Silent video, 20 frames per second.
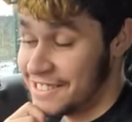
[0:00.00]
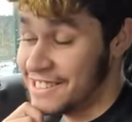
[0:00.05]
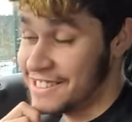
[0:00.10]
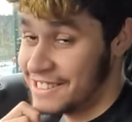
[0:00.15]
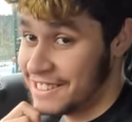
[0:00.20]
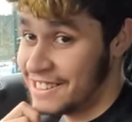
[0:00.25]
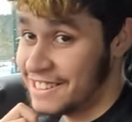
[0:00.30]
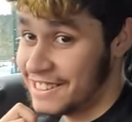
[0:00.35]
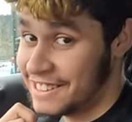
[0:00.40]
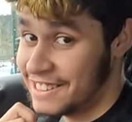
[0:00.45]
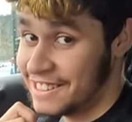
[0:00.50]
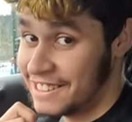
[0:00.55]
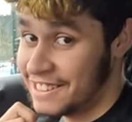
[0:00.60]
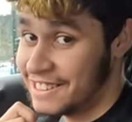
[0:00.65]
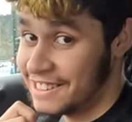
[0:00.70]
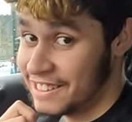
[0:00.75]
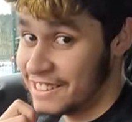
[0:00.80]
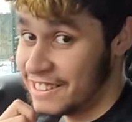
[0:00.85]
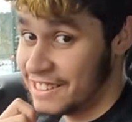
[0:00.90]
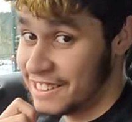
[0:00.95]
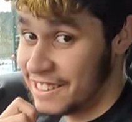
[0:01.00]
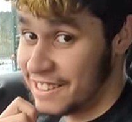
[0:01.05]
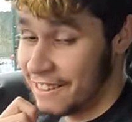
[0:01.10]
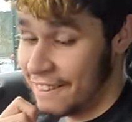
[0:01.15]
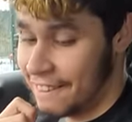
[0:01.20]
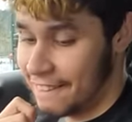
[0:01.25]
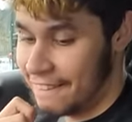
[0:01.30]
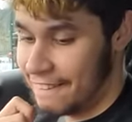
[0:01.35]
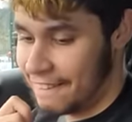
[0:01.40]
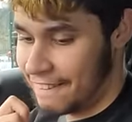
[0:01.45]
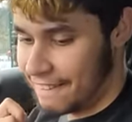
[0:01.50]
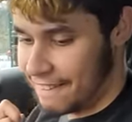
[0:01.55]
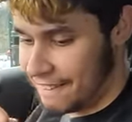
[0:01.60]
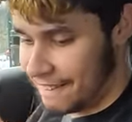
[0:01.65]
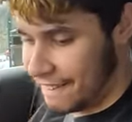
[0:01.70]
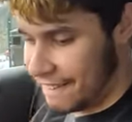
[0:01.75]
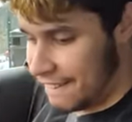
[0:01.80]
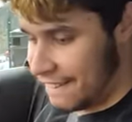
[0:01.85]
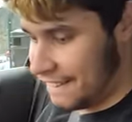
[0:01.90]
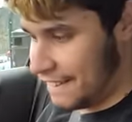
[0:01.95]

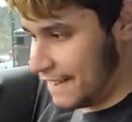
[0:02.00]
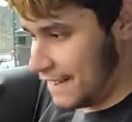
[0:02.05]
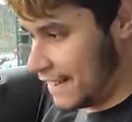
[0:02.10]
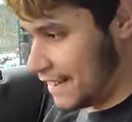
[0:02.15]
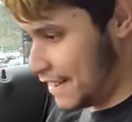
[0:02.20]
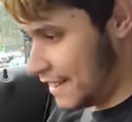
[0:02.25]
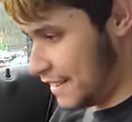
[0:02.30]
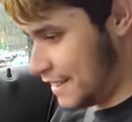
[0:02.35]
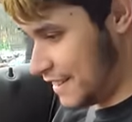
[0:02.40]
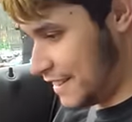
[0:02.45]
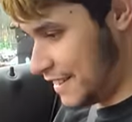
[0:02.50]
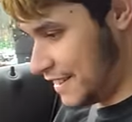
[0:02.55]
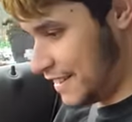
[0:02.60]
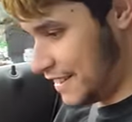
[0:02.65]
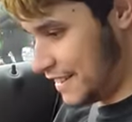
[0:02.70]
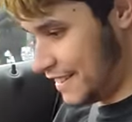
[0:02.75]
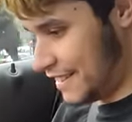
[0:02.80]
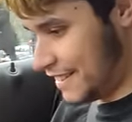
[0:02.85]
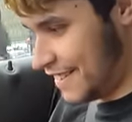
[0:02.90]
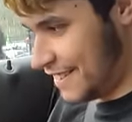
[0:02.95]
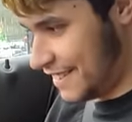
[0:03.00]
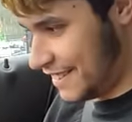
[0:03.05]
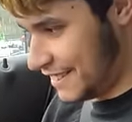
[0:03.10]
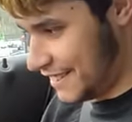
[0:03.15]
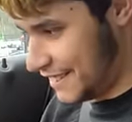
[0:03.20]
The person shown says nothing.